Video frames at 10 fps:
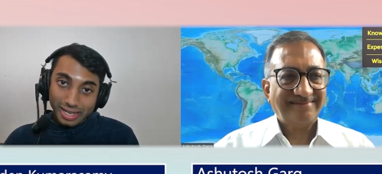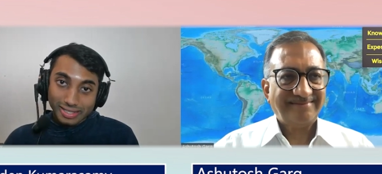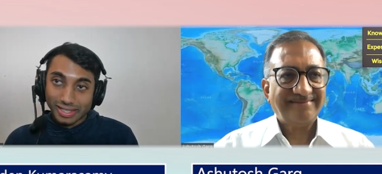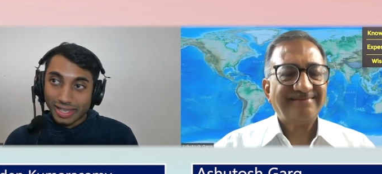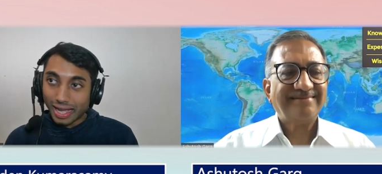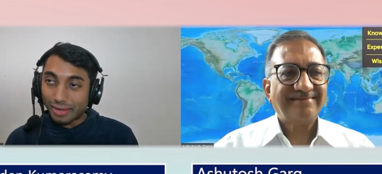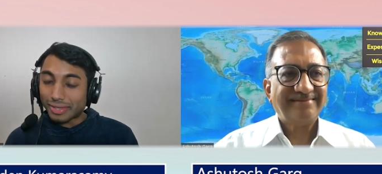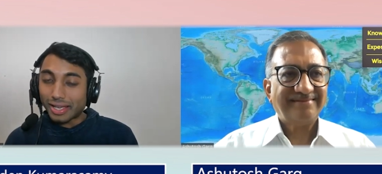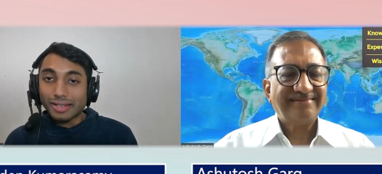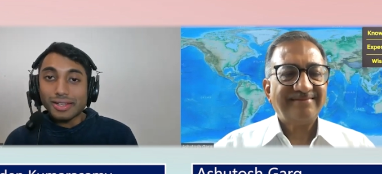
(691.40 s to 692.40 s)
Speaker 1: as a
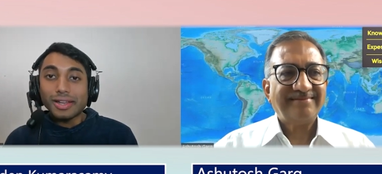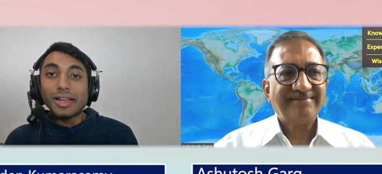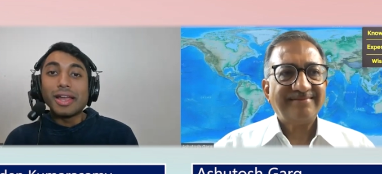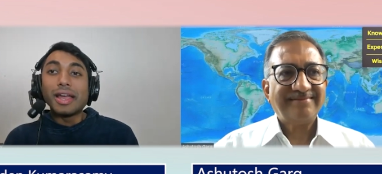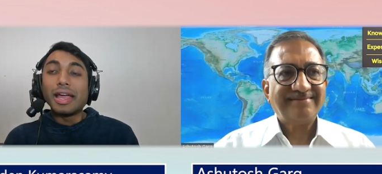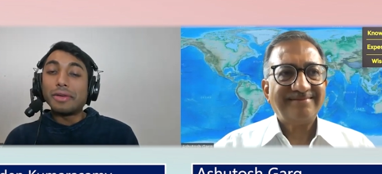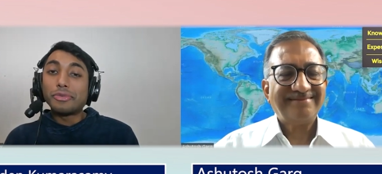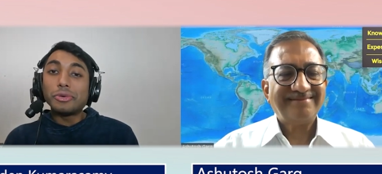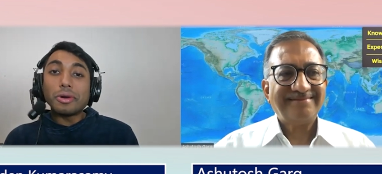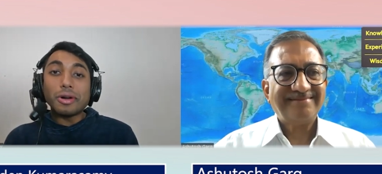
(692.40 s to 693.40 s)
caveat. If
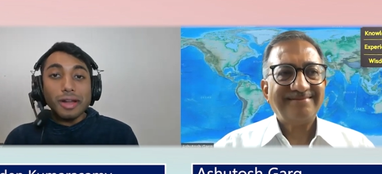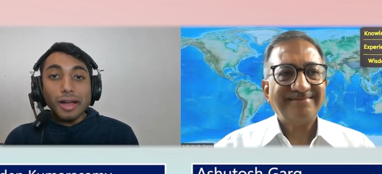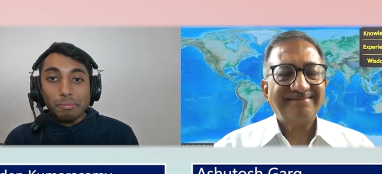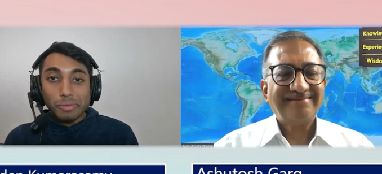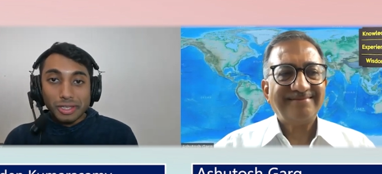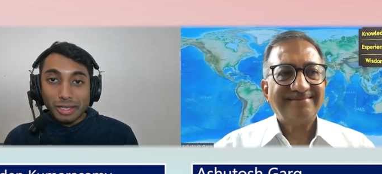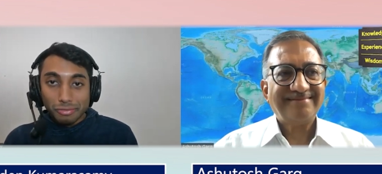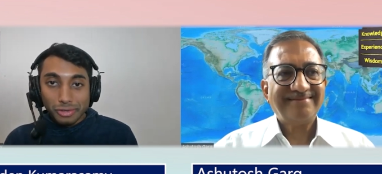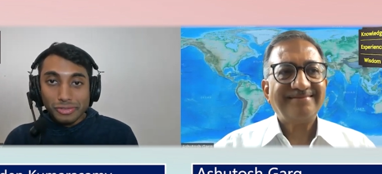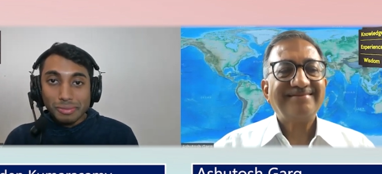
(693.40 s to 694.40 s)
you are not booking
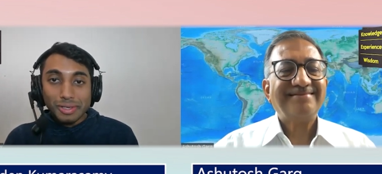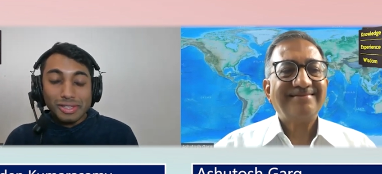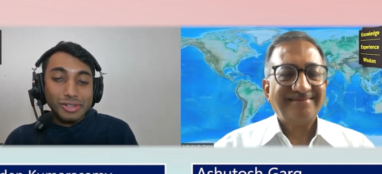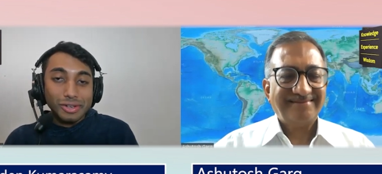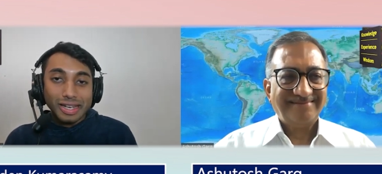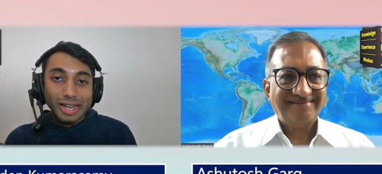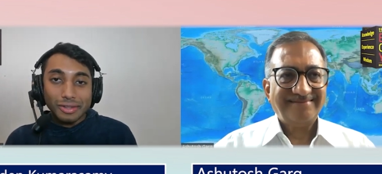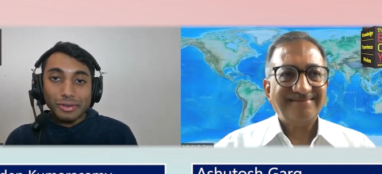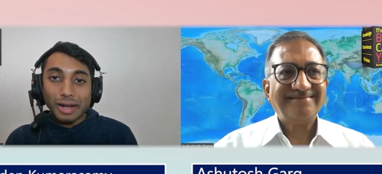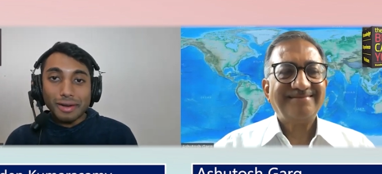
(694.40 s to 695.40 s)
50 minutes in your
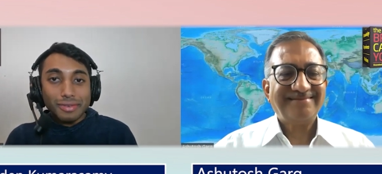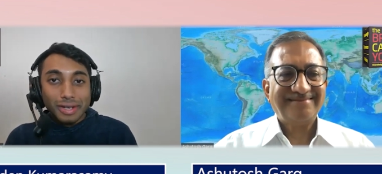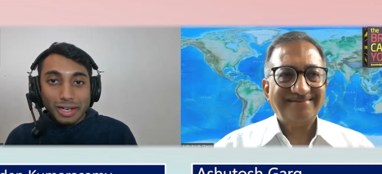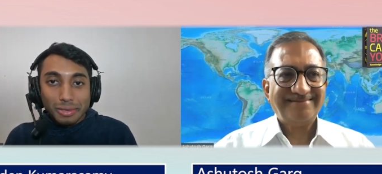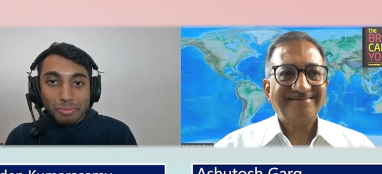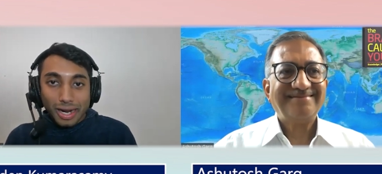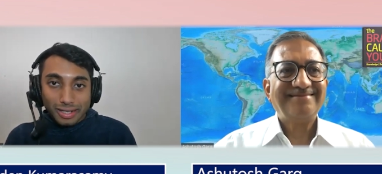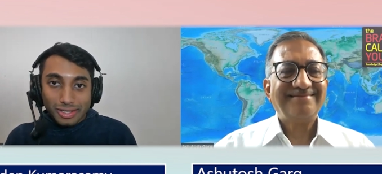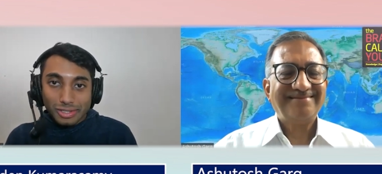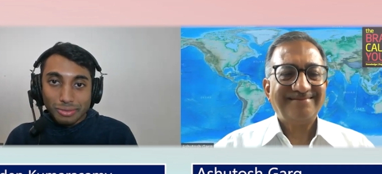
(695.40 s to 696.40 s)
calendar every day to
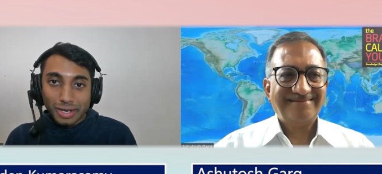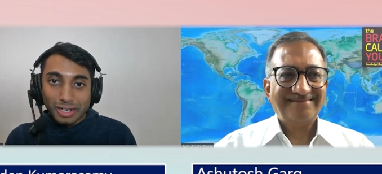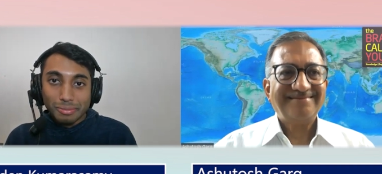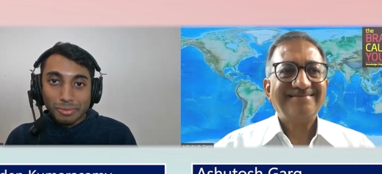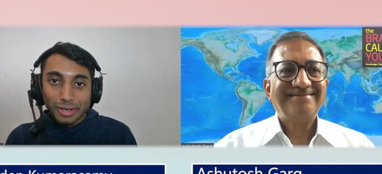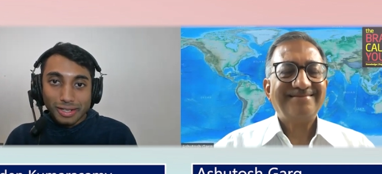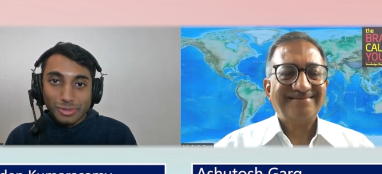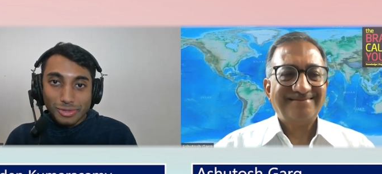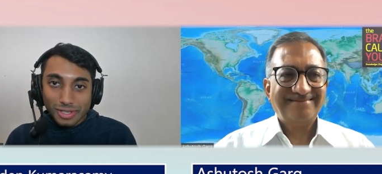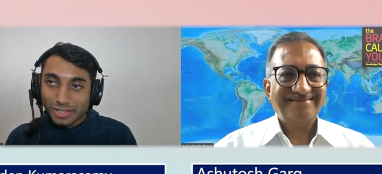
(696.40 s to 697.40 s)
practice the random word
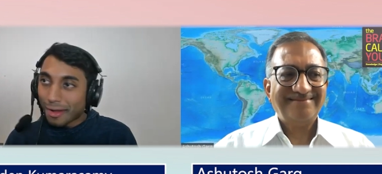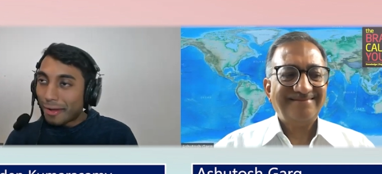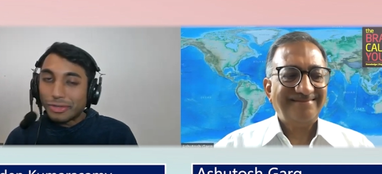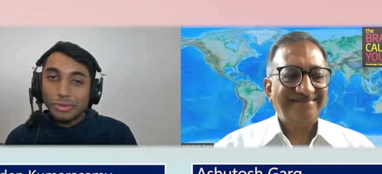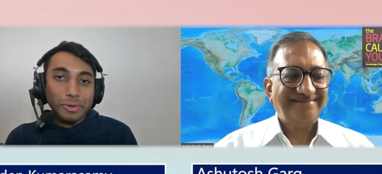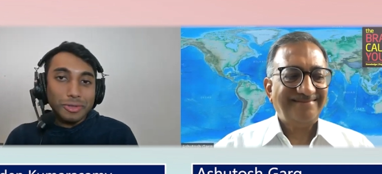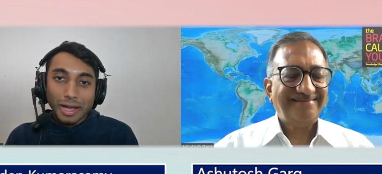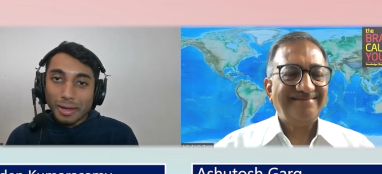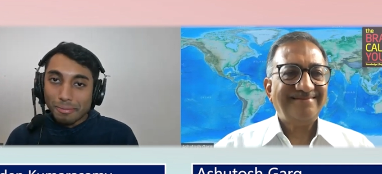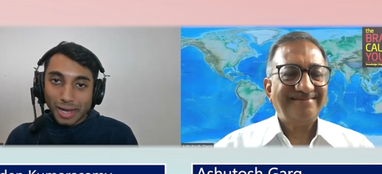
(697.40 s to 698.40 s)
exercise, you will
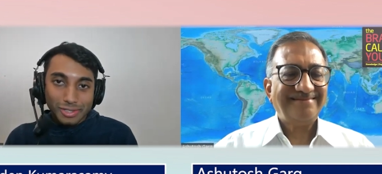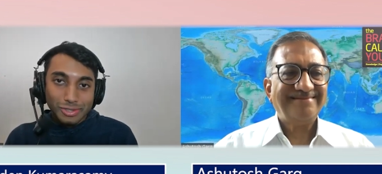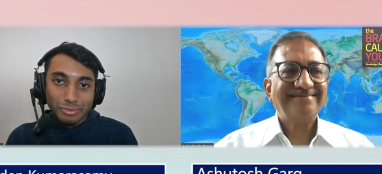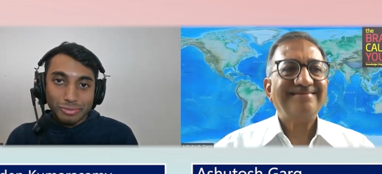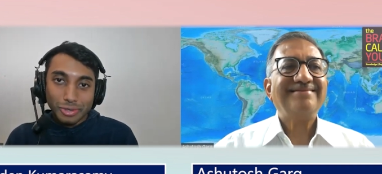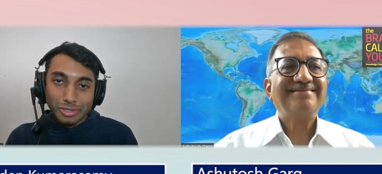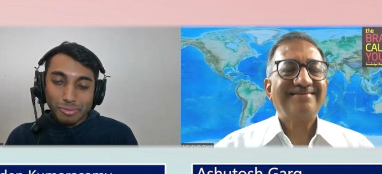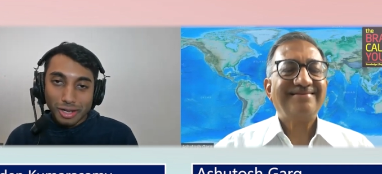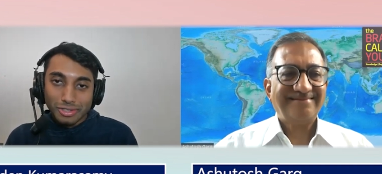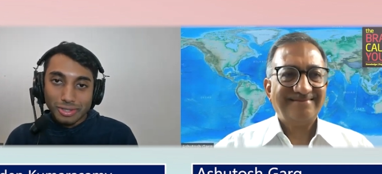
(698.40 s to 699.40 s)
not master voice
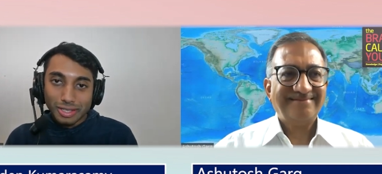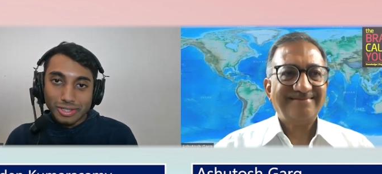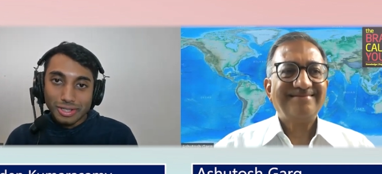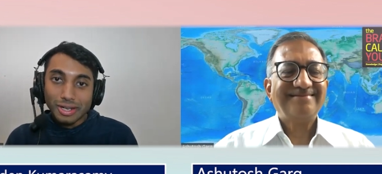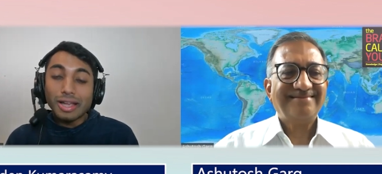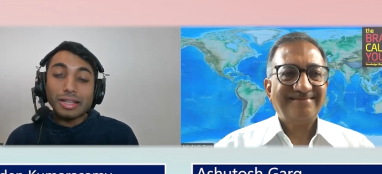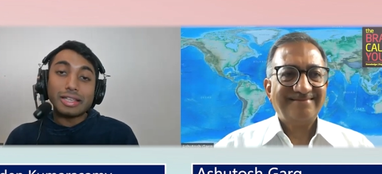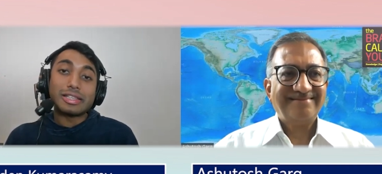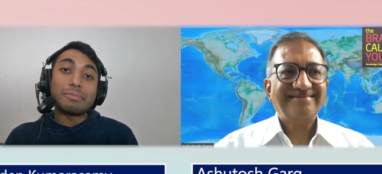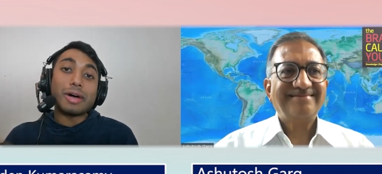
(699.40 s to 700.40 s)
modulation.
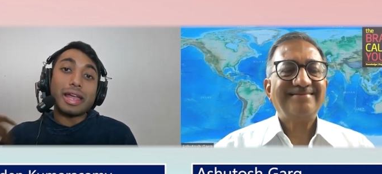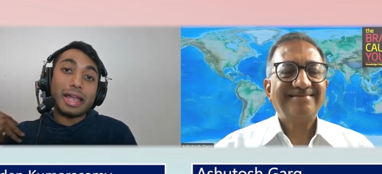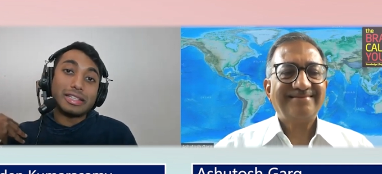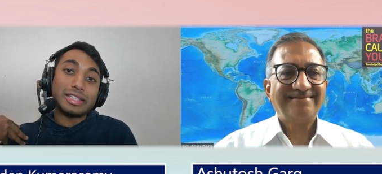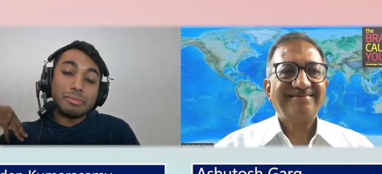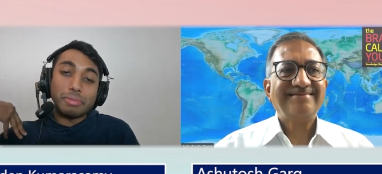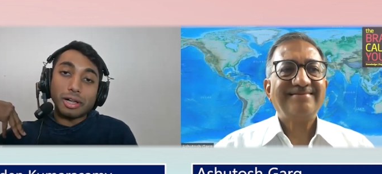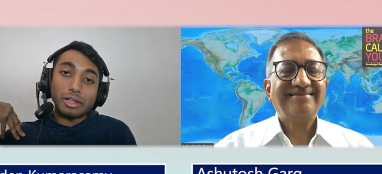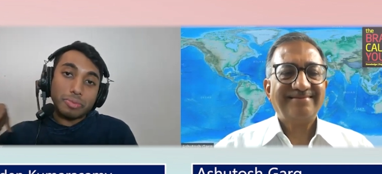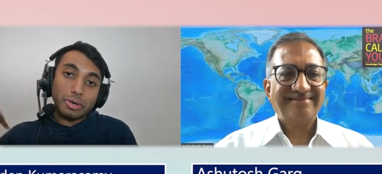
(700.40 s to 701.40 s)
Because in my
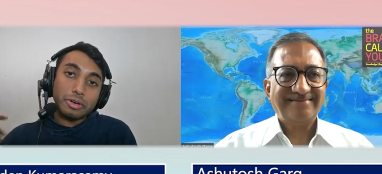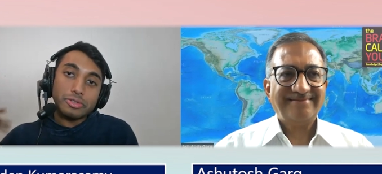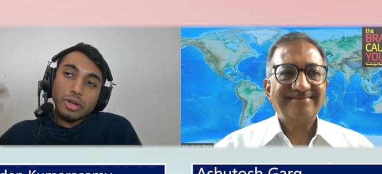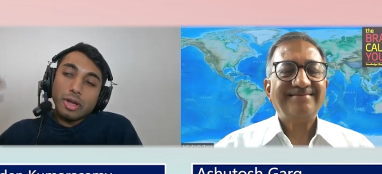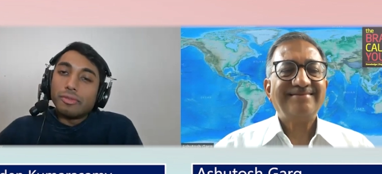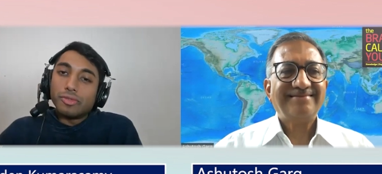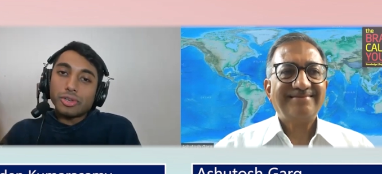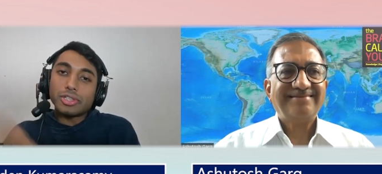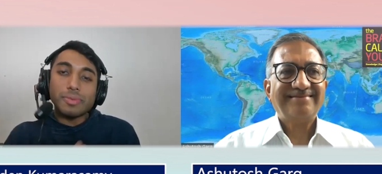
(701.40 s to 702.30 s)
18-ball approach, voice